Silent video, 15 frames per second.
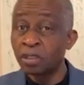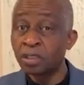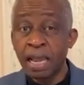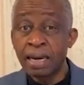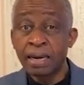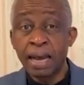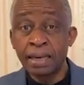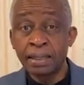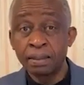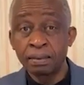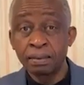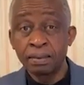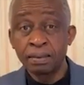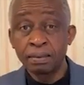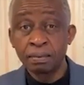Just like
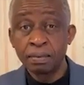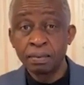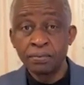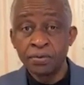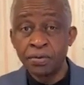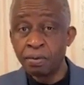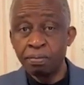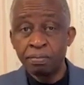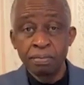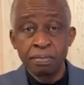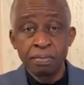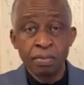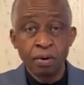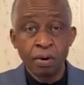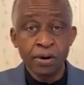that. Phew,
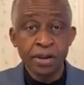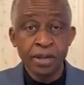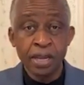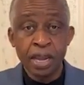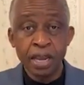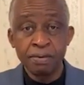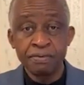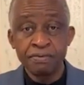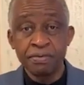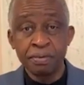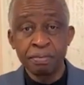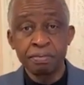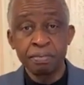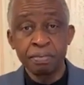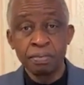hurricane.
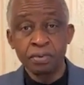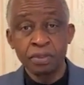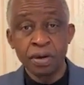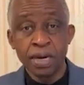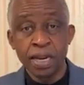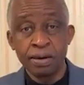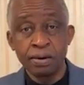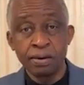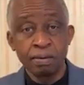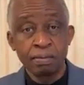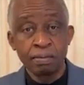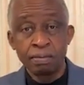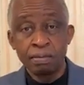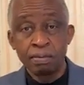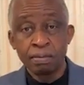Phew tornado.
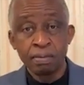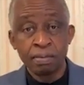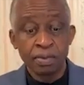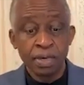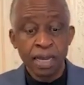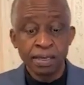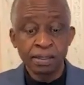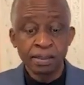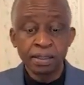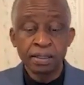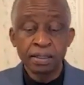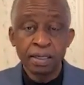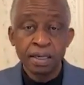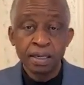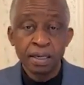That's
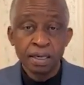it.